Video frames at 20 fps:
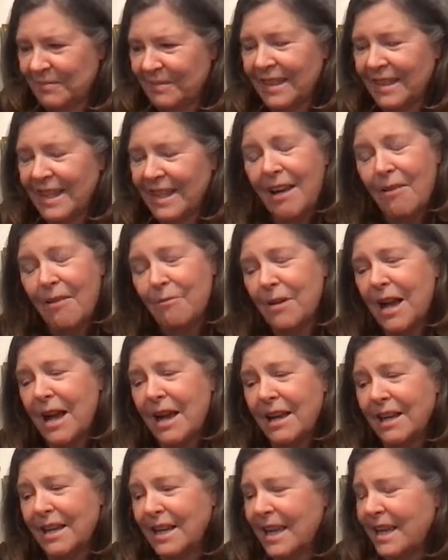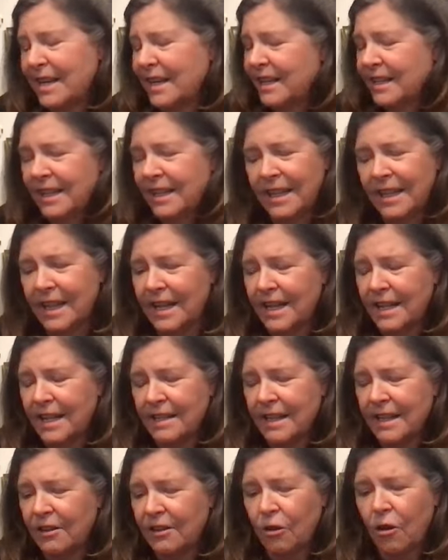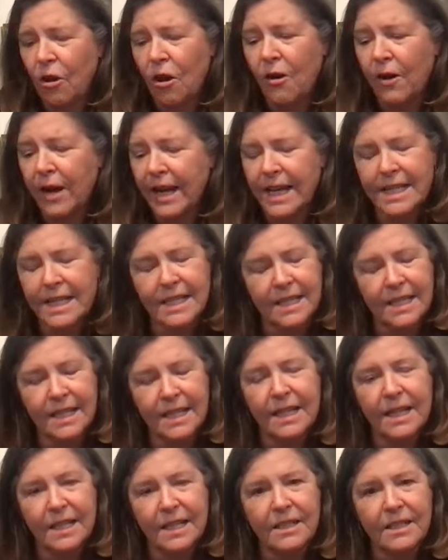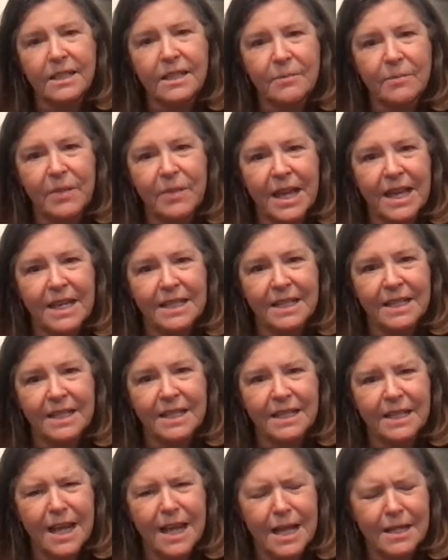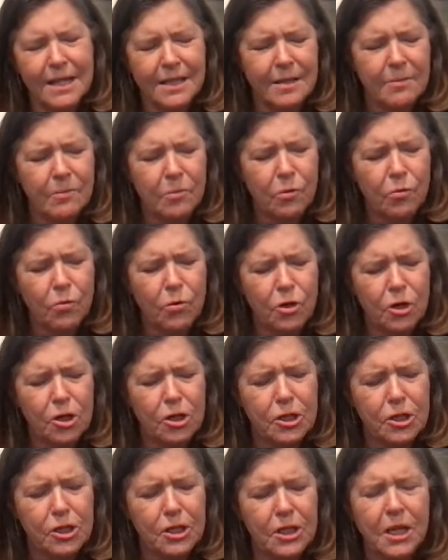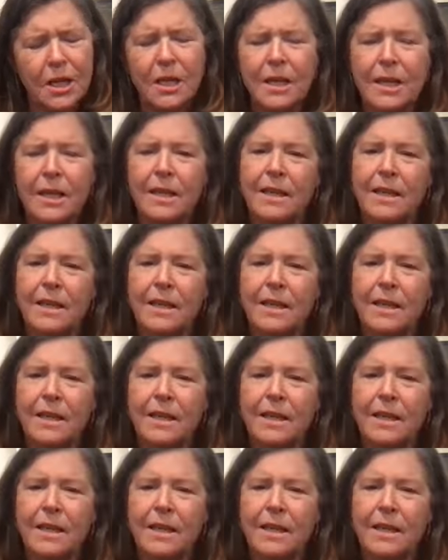Yeah, and Laurie has sent it into some things and it's gotten some awards